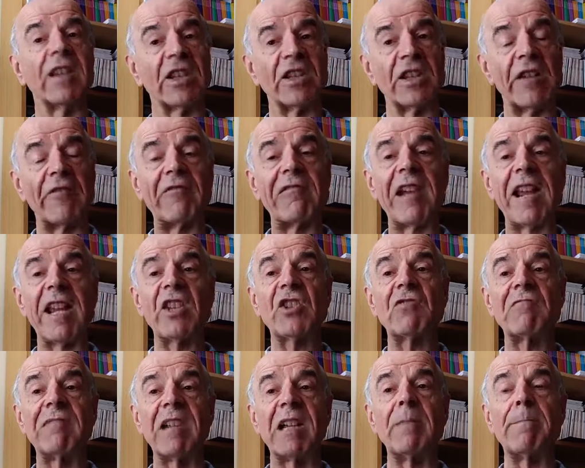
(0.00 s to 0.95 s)
Does that
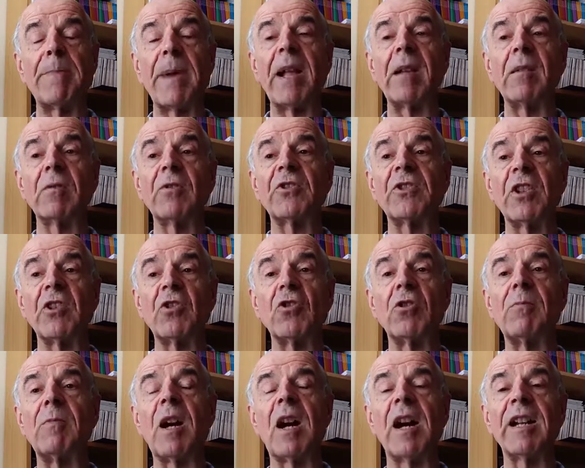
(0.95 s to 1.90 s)
phrase ring bells in
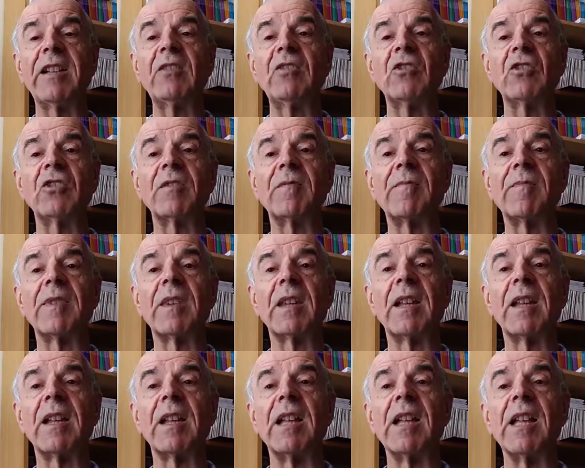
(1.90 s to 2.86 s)
your mind?
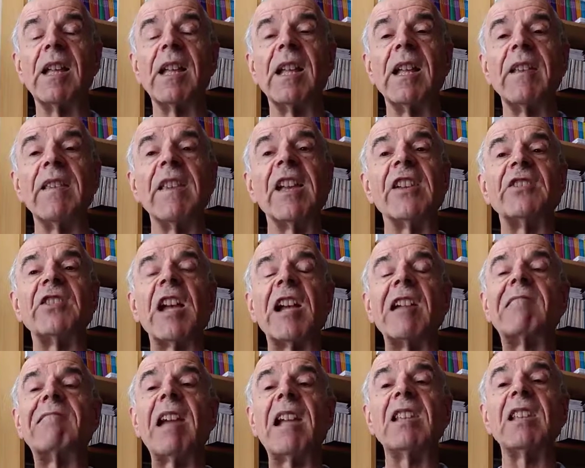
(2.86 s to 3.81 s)
There's
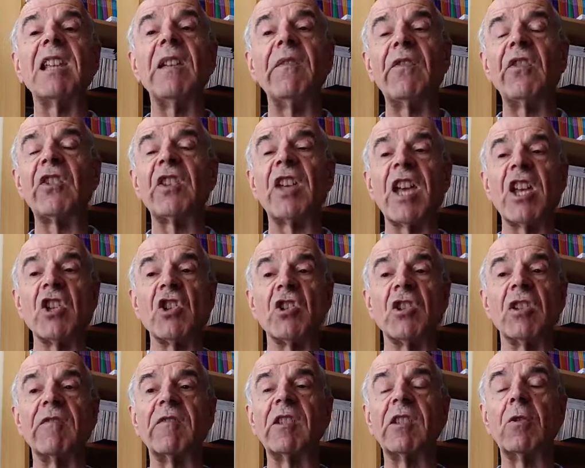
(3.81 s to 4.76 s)
that great
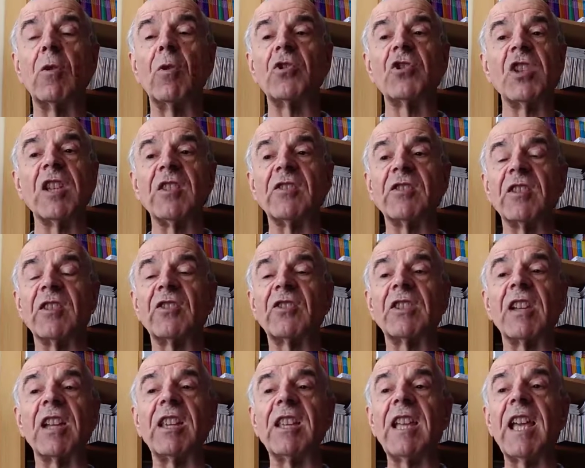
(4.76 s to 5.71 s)
invitation of the Lord
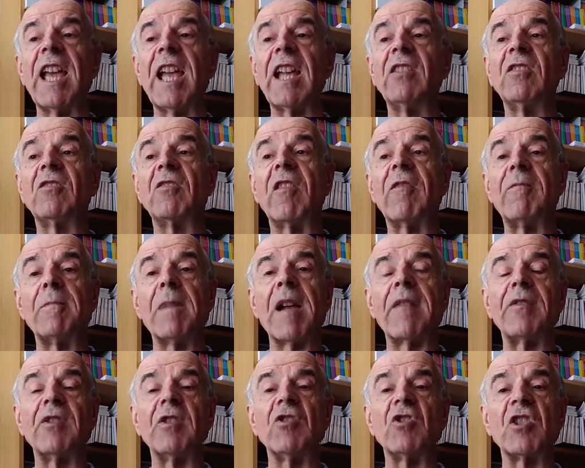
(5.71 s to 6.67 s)
Jesus at the end of
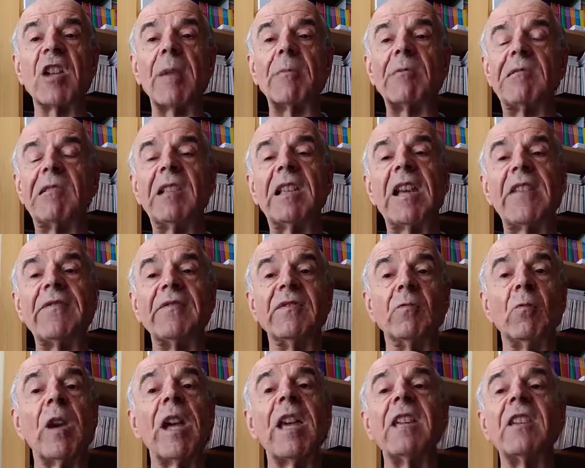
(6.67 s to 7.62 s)
Matthew chapter
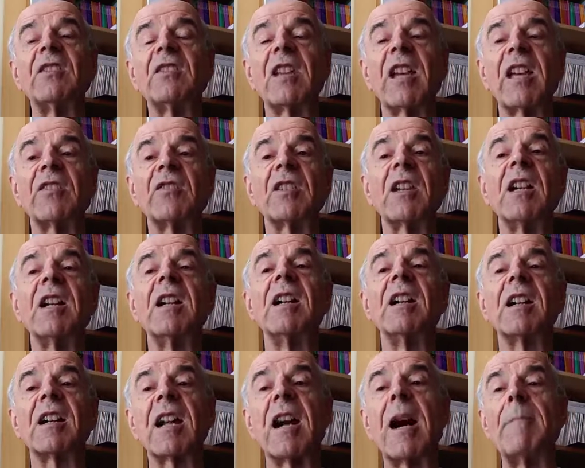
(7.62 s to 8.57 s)
11, where he says,
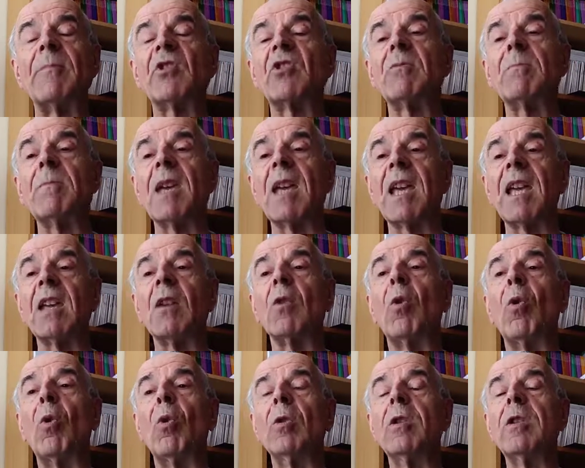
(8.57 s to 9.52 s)
come to me,
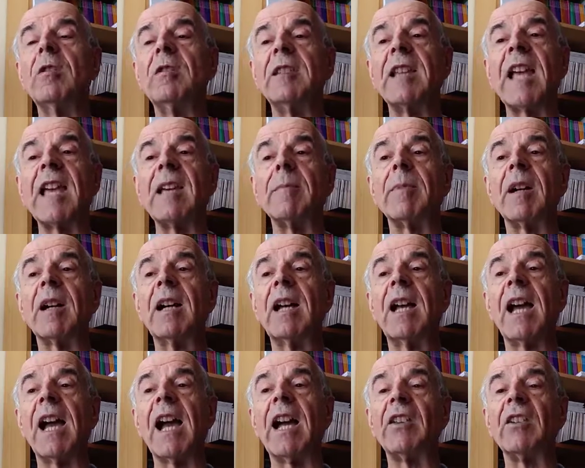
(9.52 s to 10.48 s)
all who labour
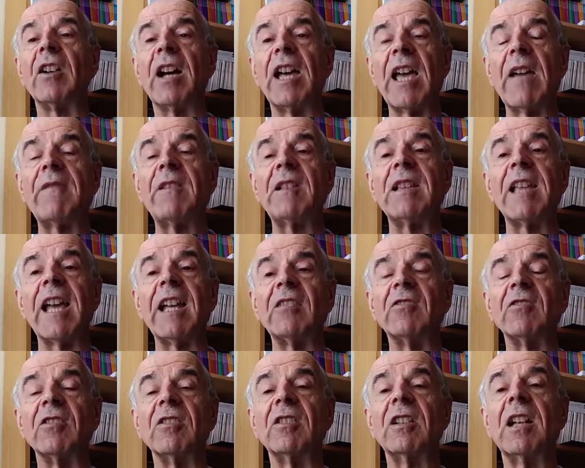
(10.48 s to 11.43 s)
and are heavy
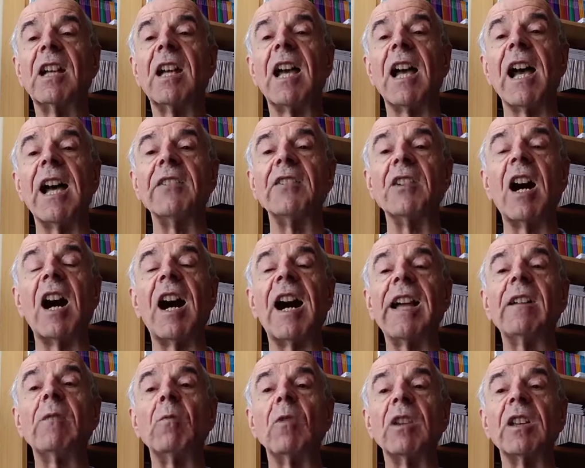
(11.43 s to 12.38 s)
laden, and
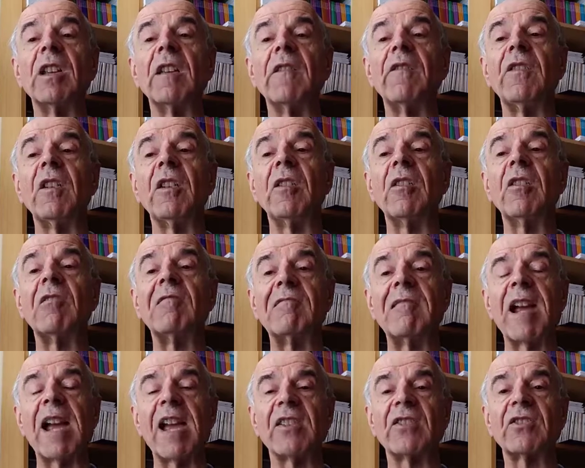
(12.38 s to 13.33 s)
I will give you
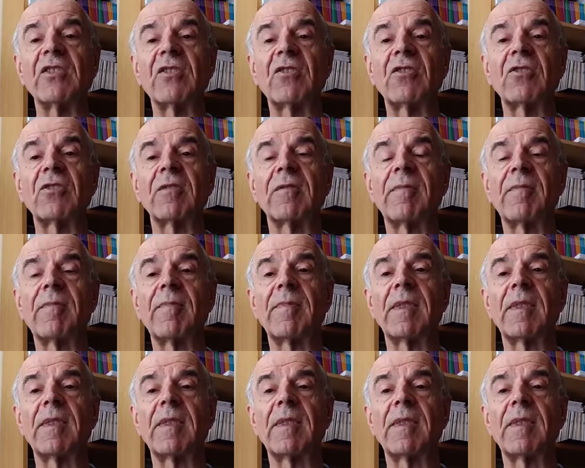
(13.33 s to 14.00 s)
rest.